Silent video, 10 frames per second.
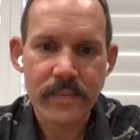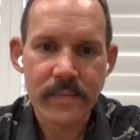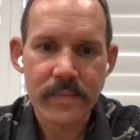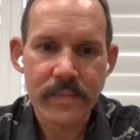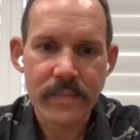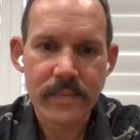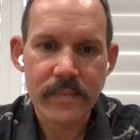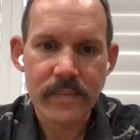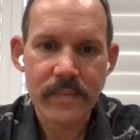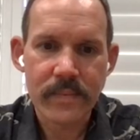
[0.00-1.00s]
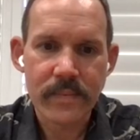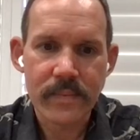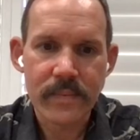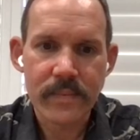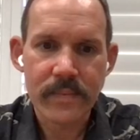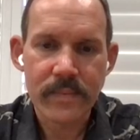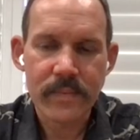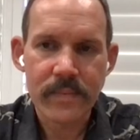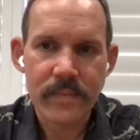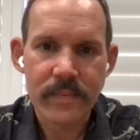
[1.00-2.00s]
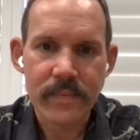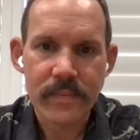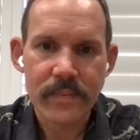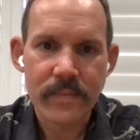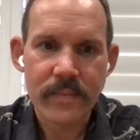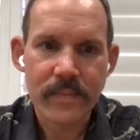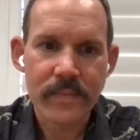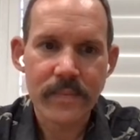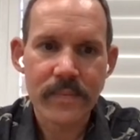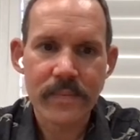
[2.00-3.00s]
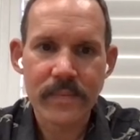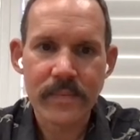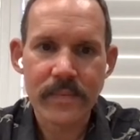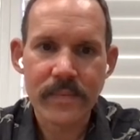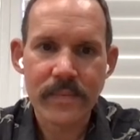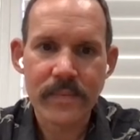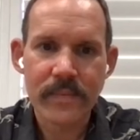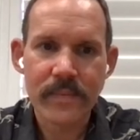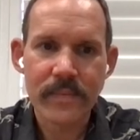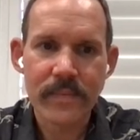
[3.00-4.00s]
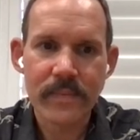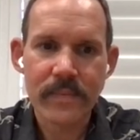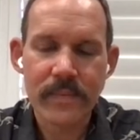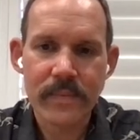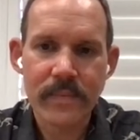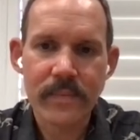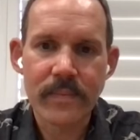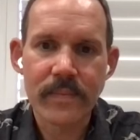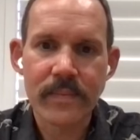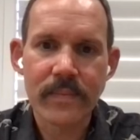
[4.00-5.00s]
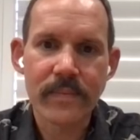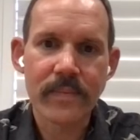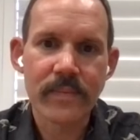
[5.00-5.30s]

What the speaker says: (silent)